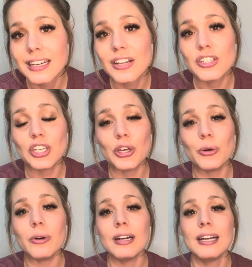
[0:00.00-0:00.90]
to
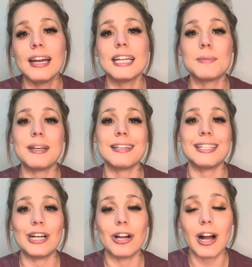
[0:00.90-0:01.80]
you, it's because
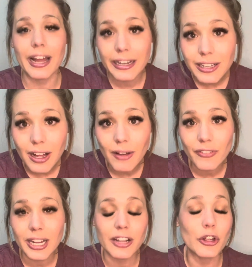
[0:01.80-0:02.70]
they're
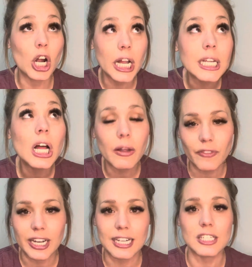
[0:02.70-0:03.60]
unconfident, they're
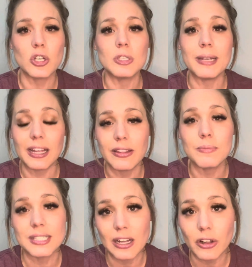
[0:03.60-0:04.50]
unconfident, excuse me, in
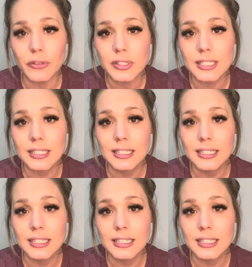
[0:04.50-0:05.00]
themselves,